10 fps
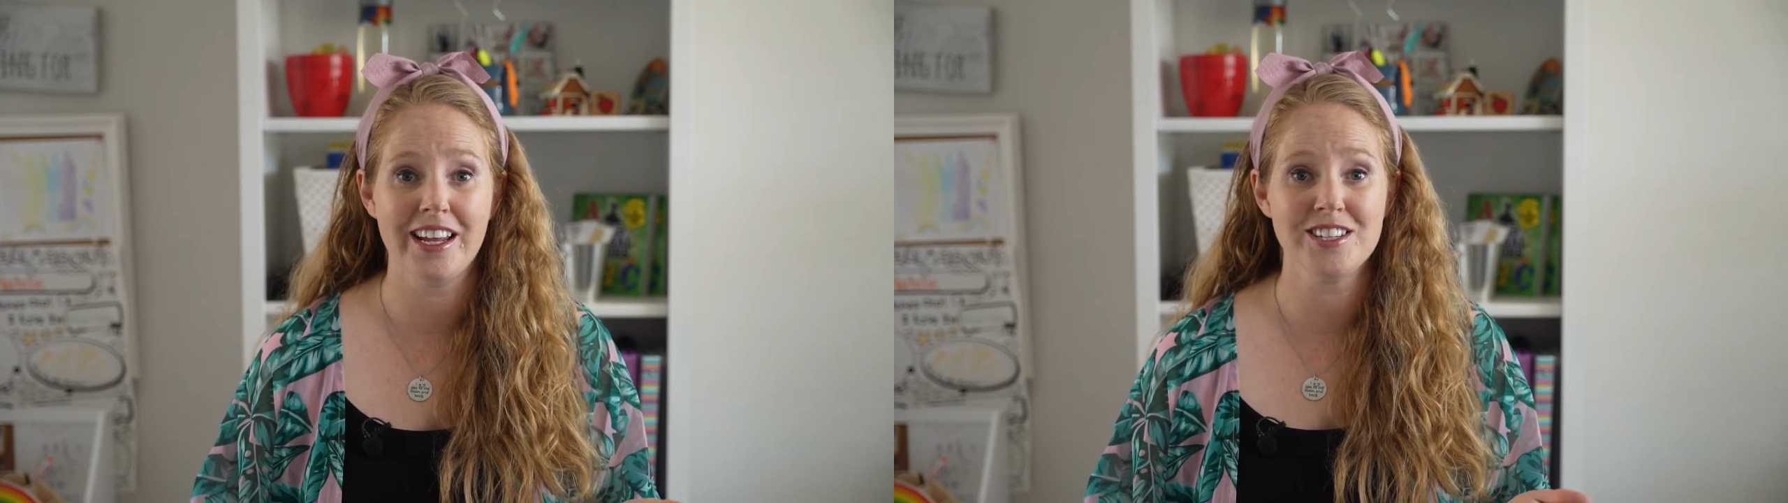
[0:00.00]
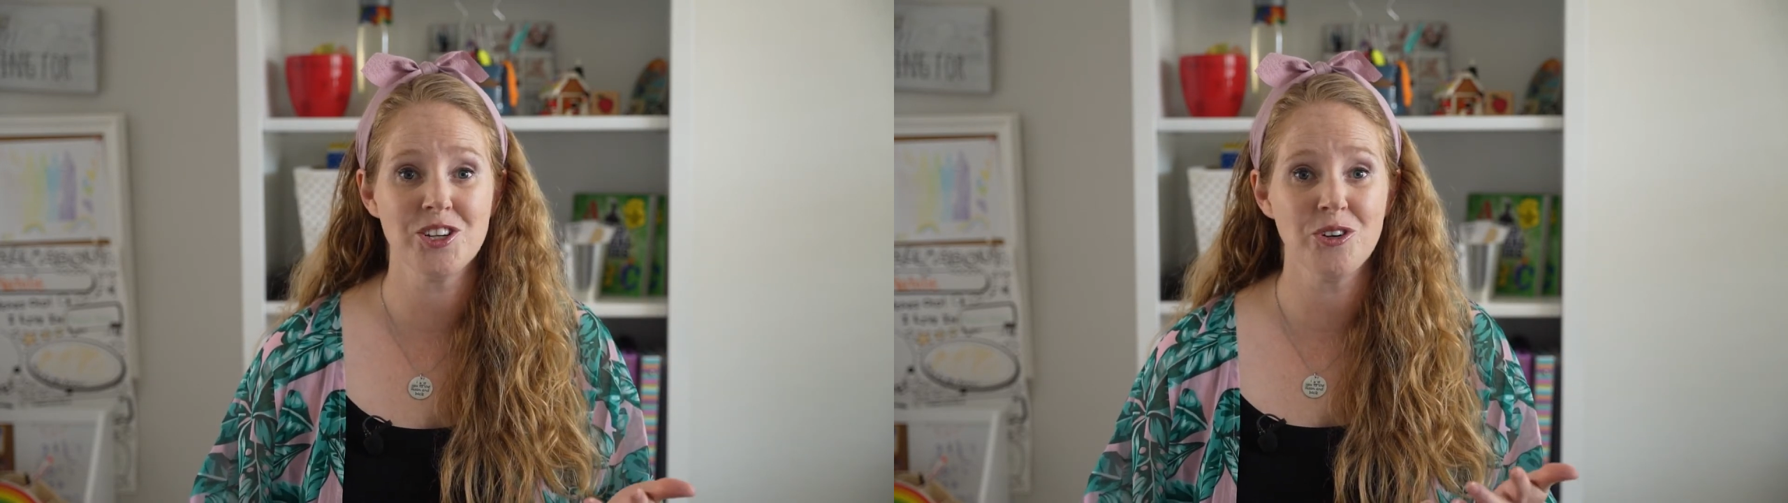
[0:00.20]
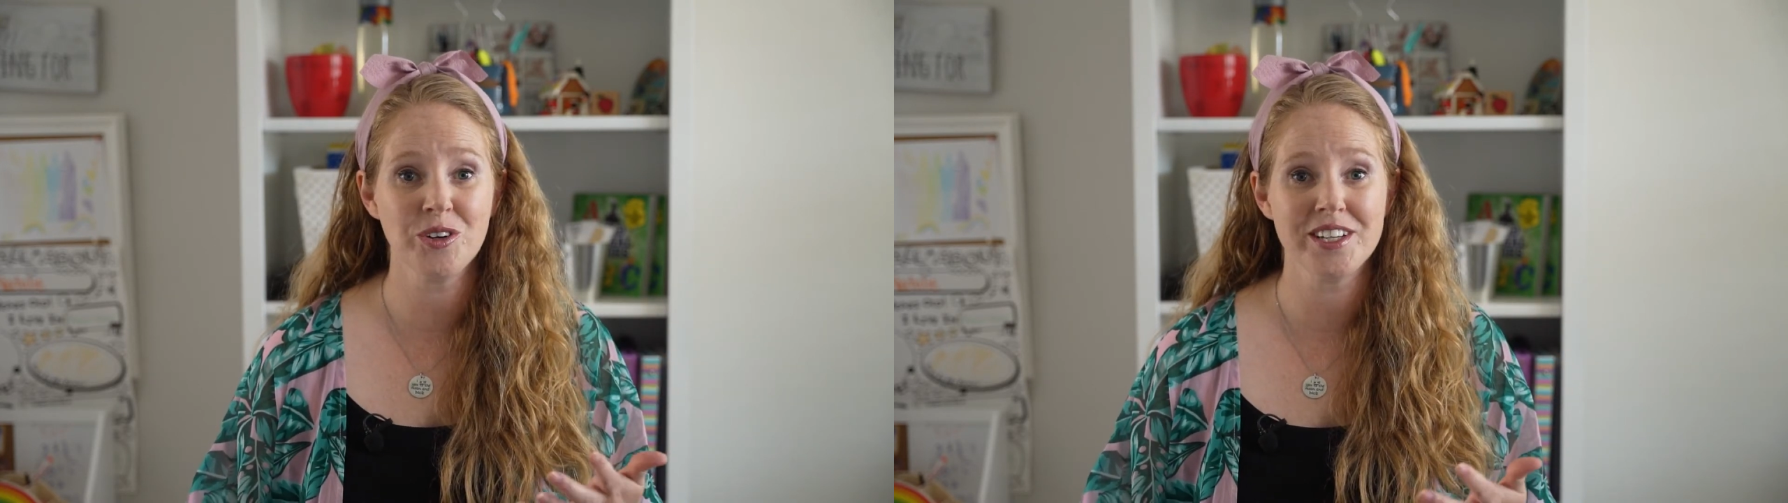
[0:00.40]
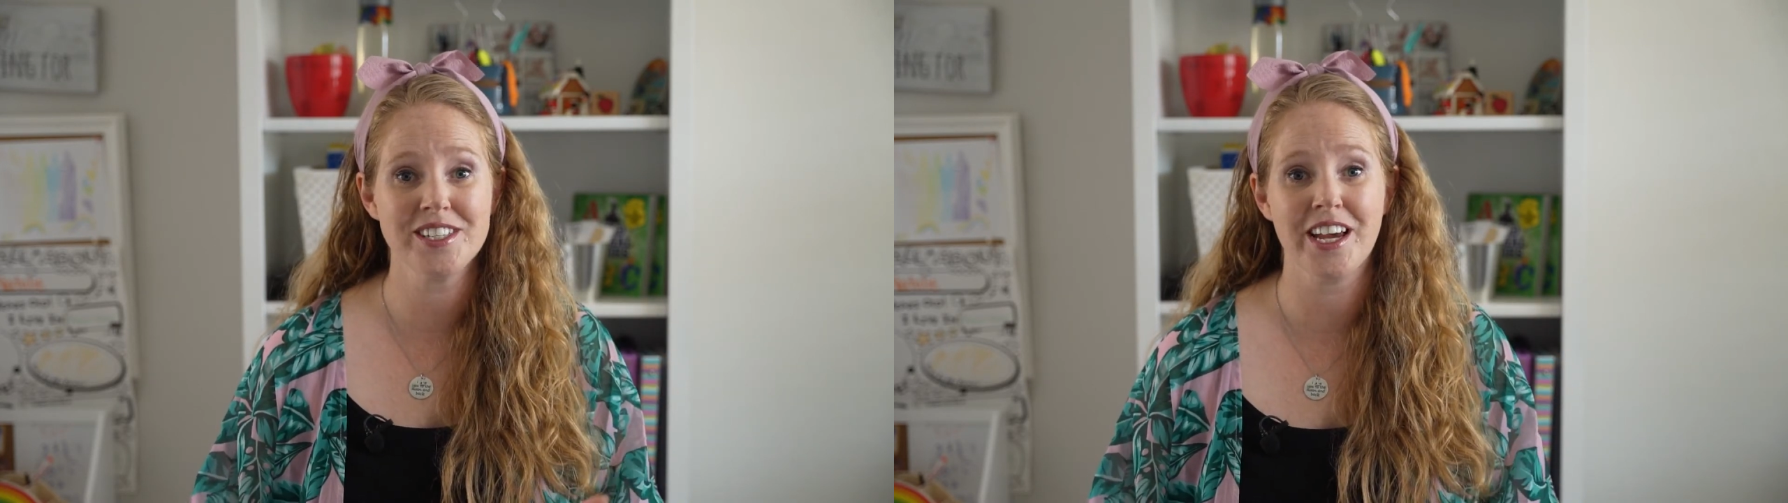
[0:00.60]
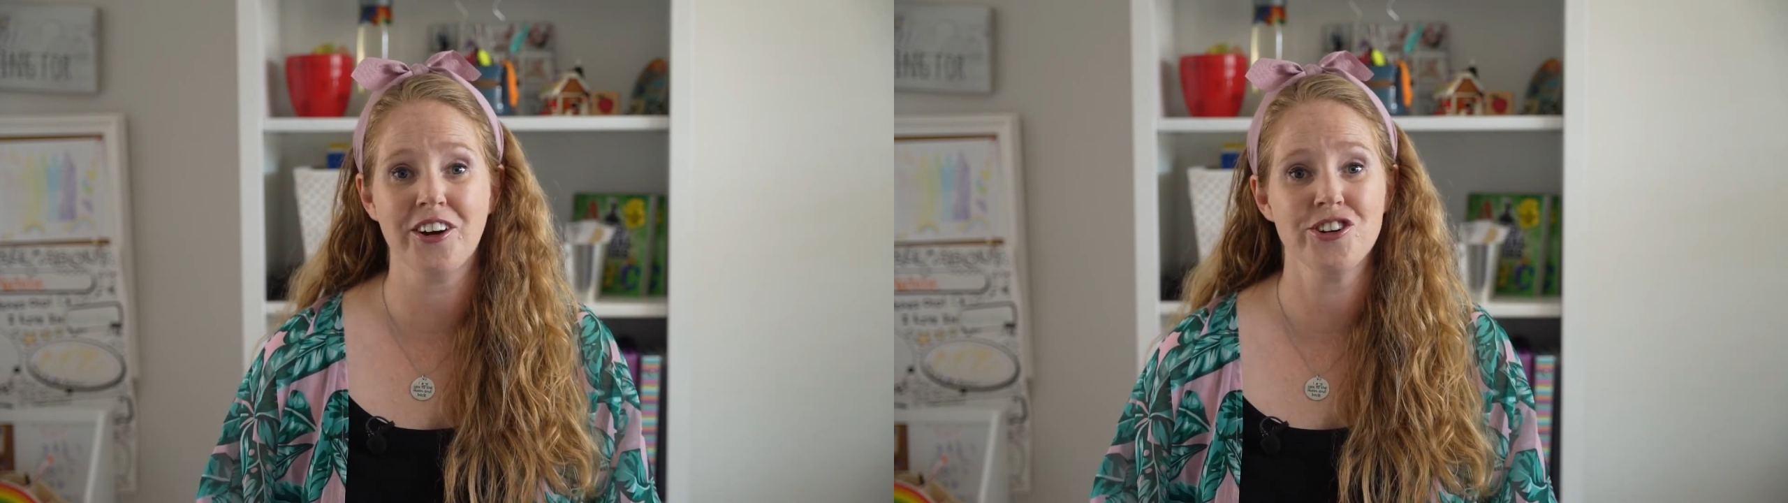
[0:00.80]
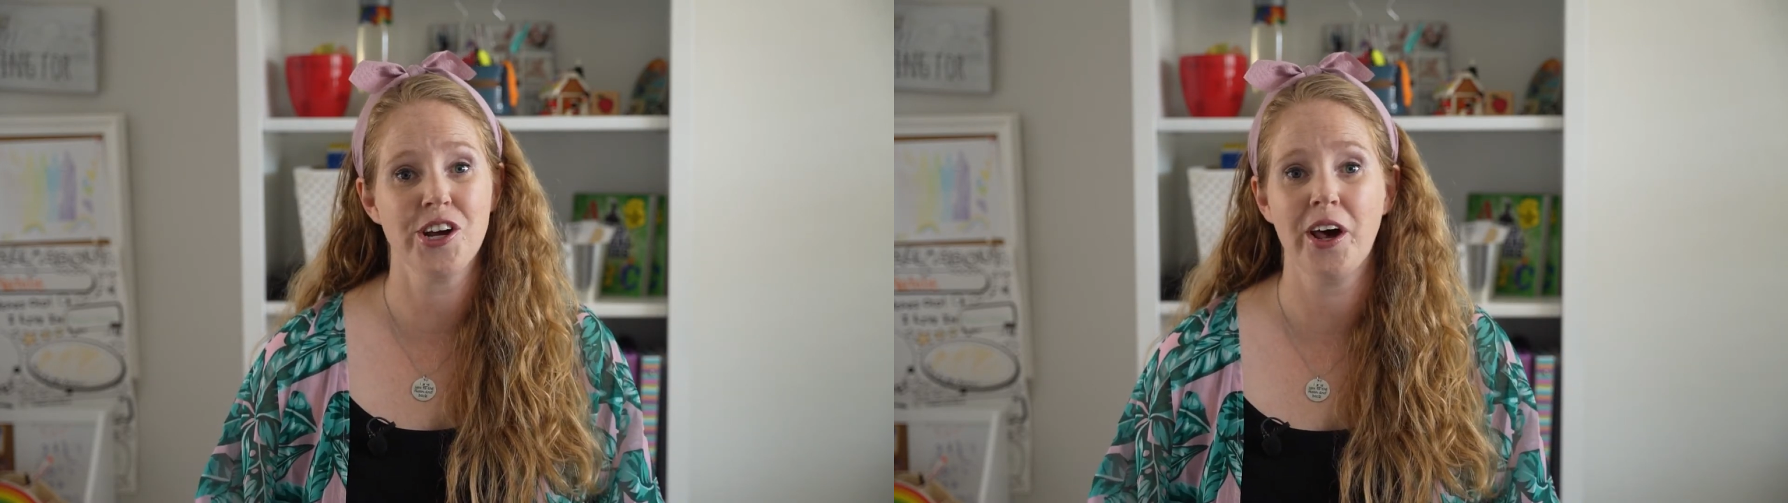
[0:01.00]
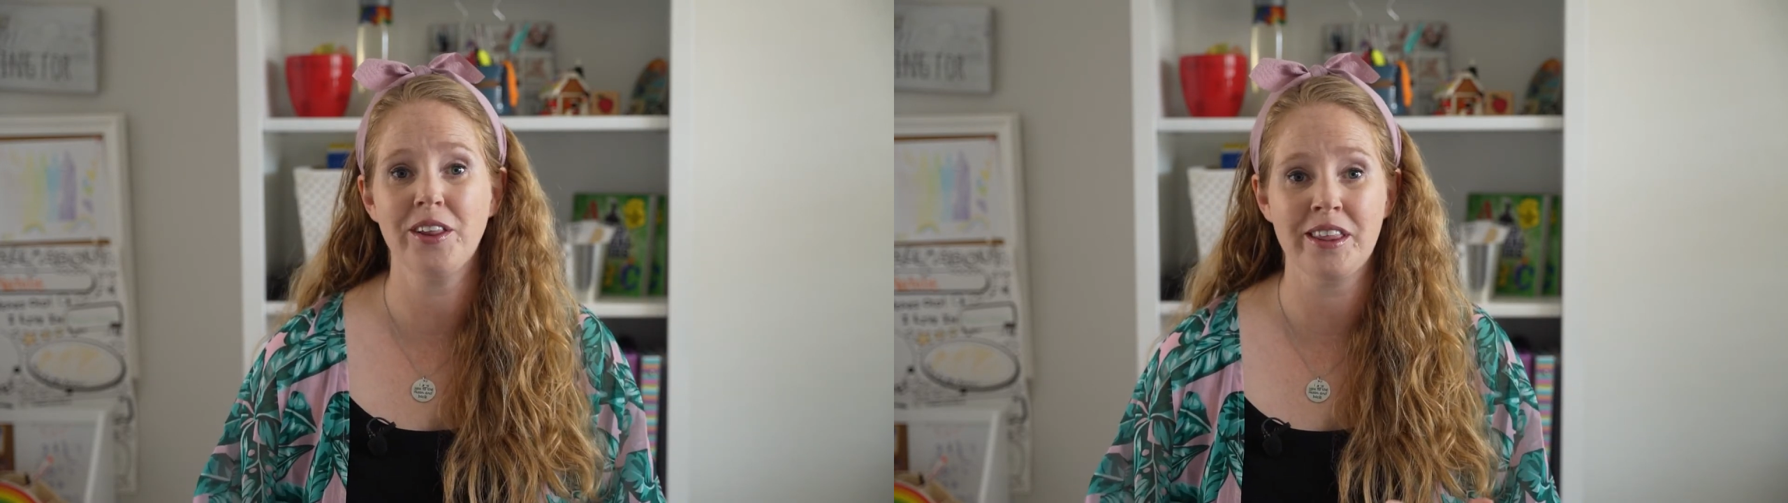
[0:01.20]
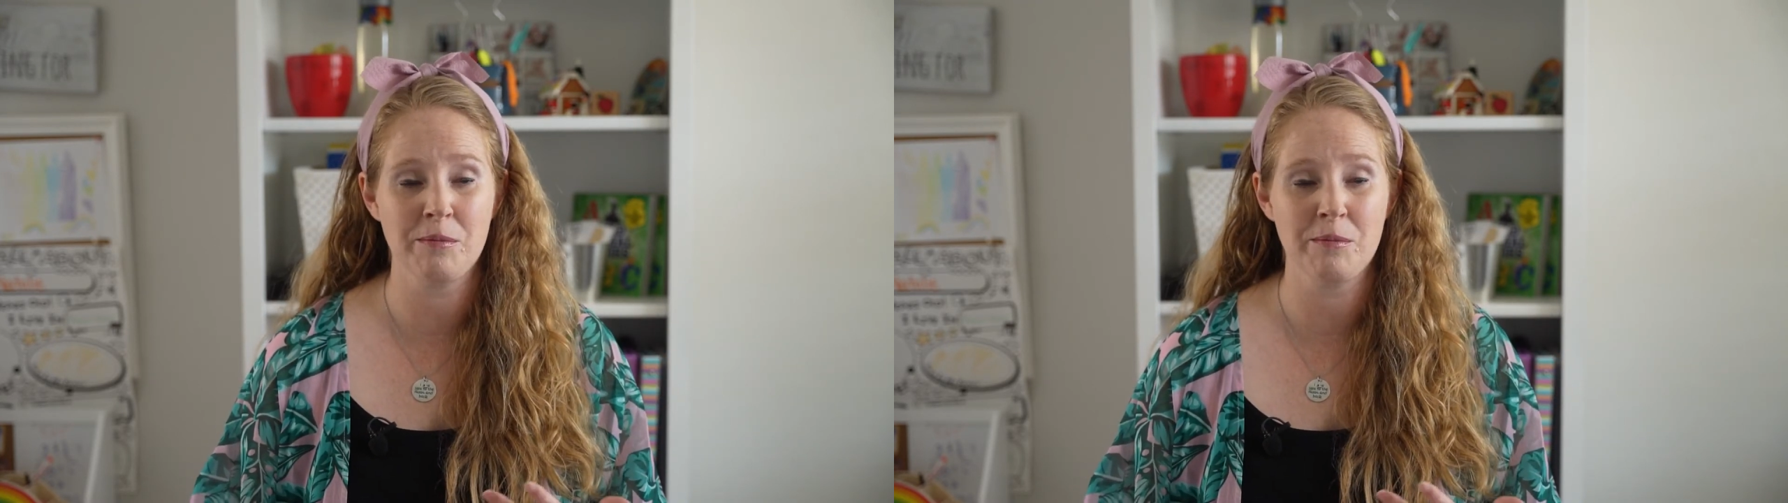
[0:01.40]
and so you can set your child on